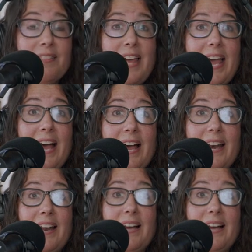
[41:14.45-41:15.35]

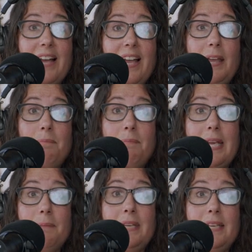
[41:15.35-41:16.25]
that and
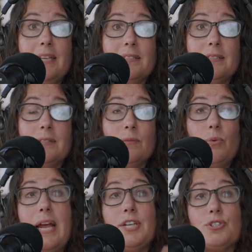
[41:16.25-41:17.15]
maybe it's
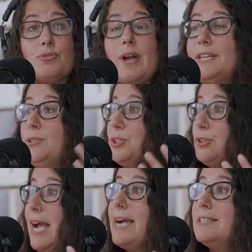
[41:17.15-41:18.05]
what I try to
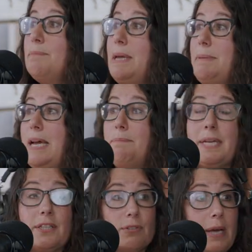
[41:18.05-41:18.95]
attract, and maybe I
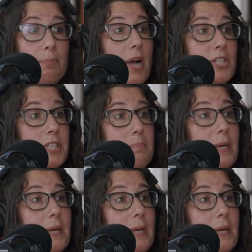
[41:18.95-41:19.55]
pick the right projects.